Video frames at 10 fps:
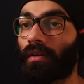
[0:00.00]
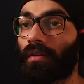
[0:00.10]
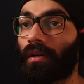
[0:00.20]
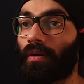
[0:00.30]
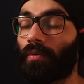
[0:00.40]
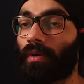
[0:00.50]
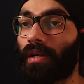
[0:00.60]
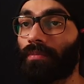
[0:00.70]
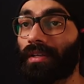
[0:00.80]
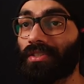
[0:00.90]
Now when
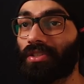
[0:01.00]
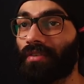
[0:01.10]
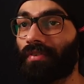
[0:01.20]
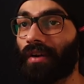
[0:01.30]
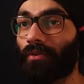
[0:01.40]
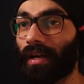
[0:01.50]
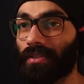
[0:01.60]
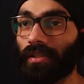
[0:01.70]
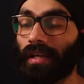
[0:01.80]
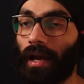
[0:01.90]
I press G5, what
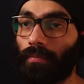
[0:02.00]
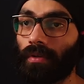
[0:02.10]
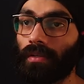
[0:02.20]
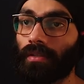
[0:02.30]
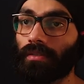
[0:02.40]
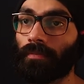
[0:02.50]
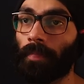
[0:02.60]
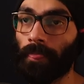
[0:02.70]
actually happened is